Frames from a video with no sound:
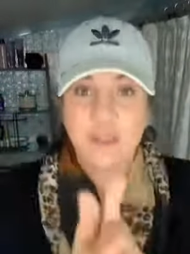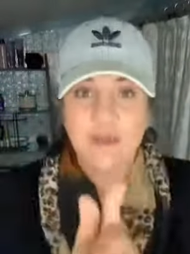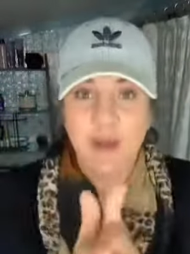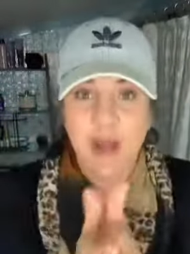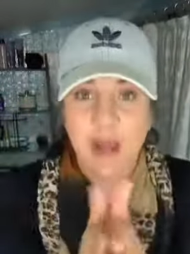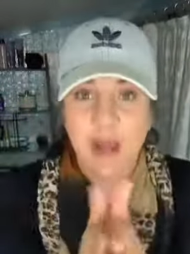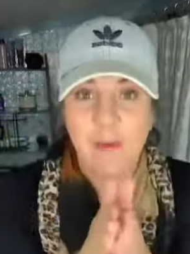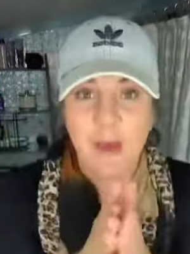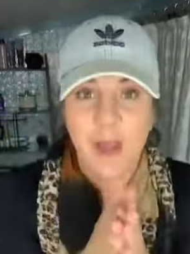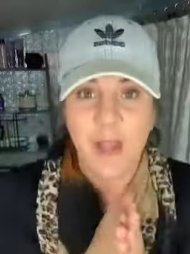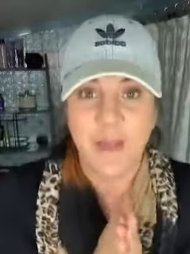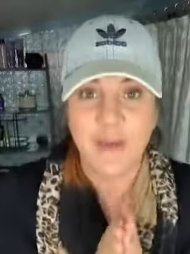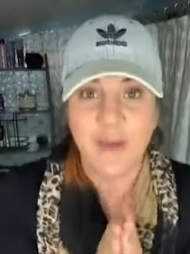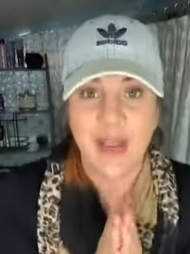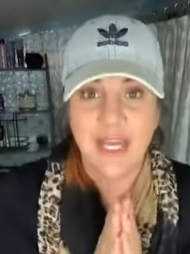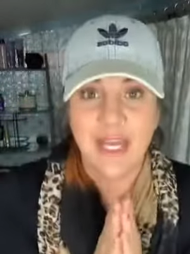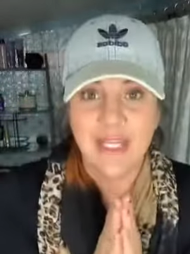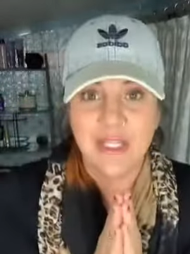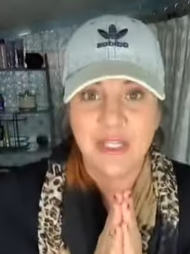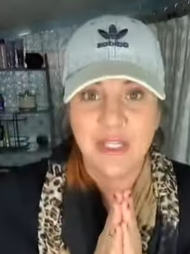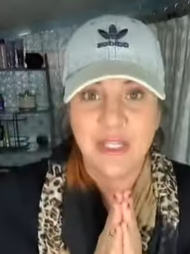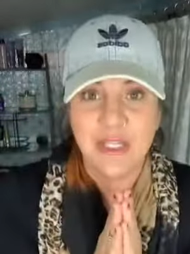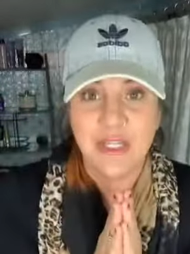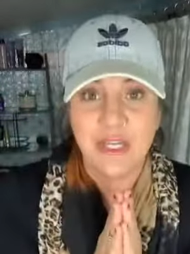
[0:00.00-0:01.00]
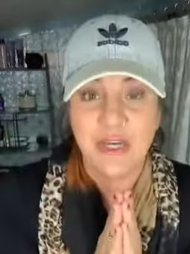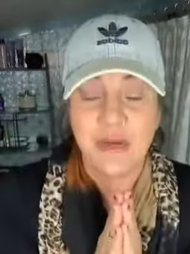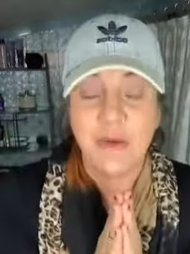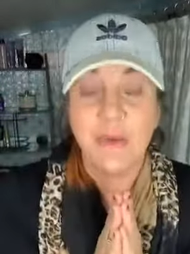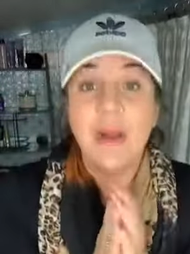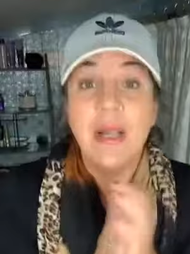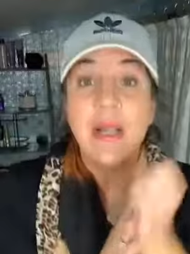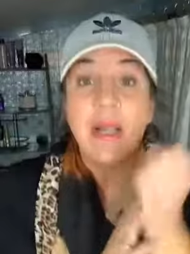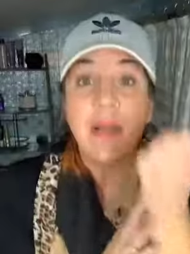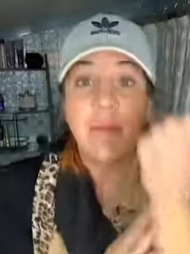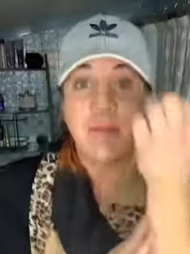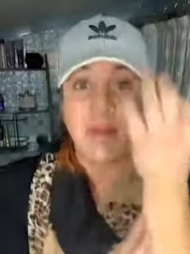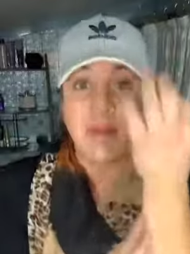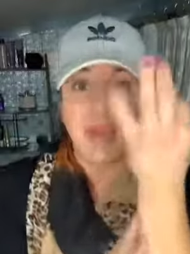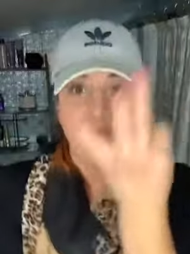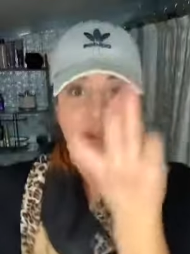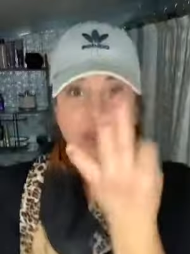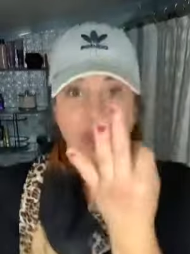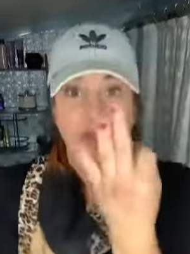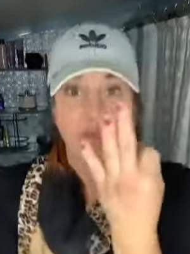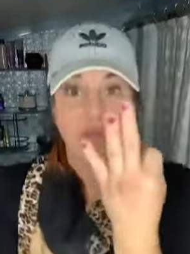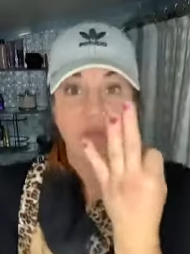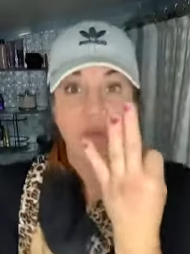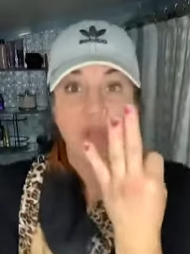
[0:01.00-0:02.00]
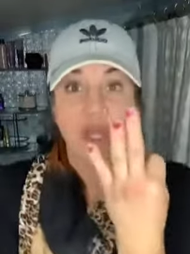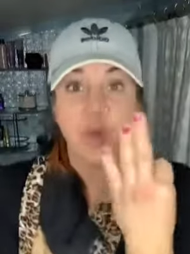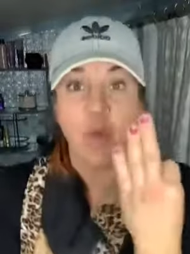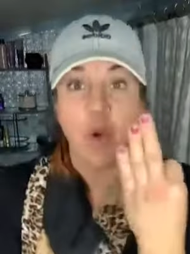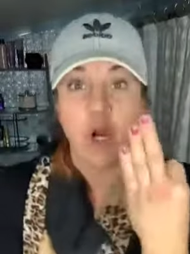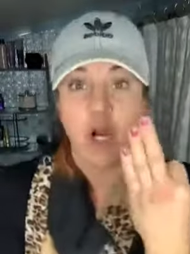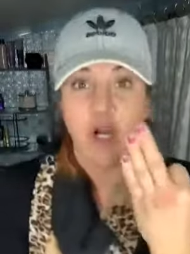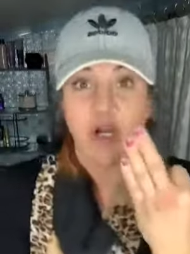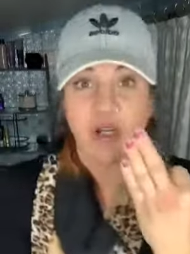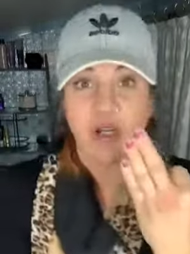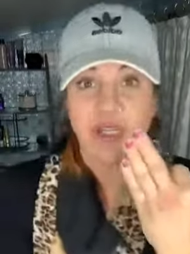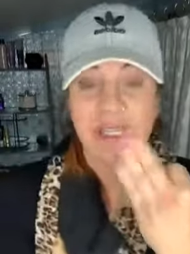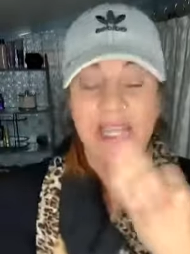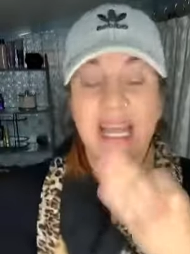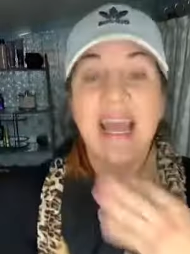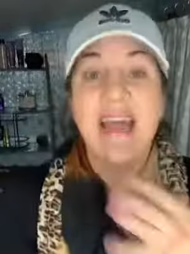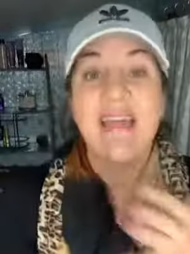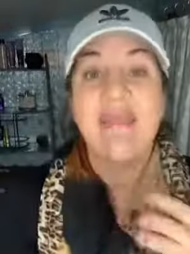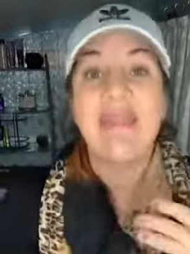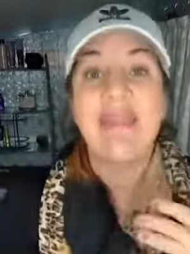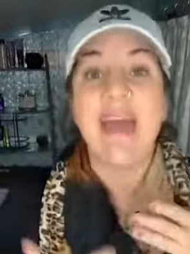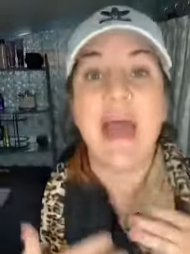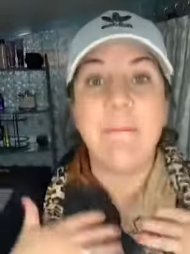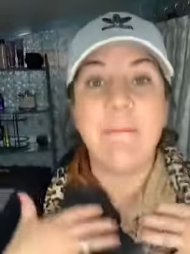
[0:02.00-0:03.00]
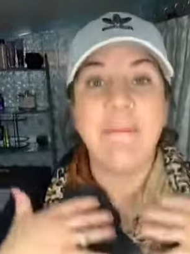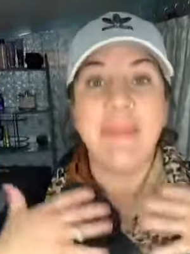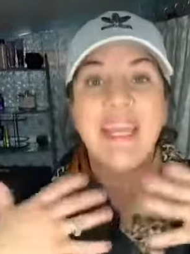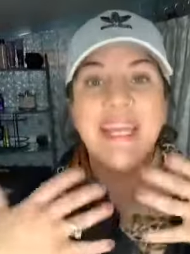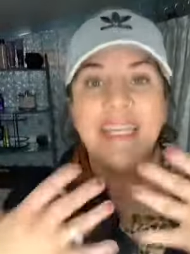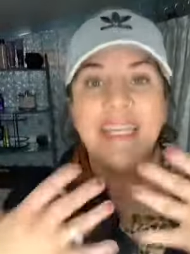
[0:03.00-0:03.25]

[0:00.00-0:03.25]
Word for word: I want you guys to do pick three words that means